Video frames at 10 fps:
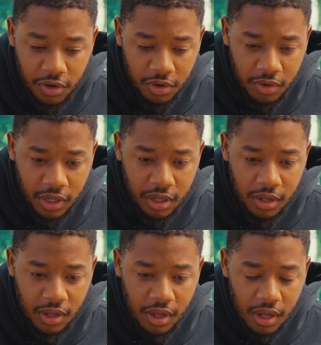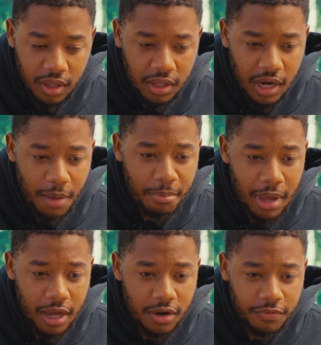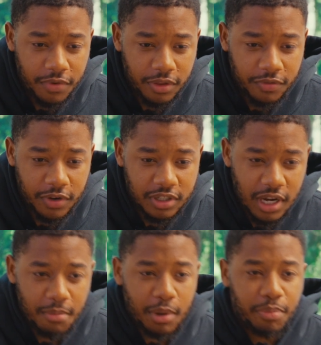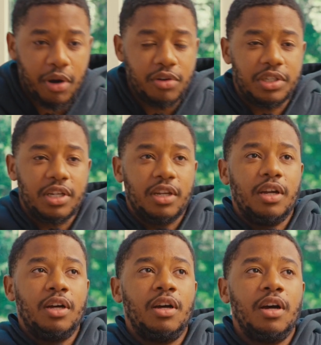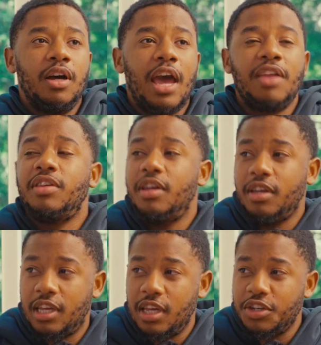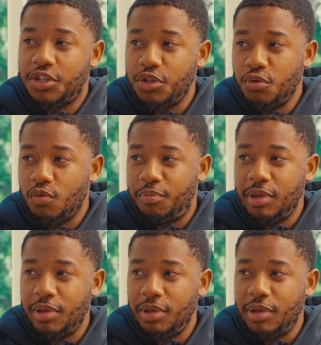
early, and then I met him for the first time in person at the Again shoot with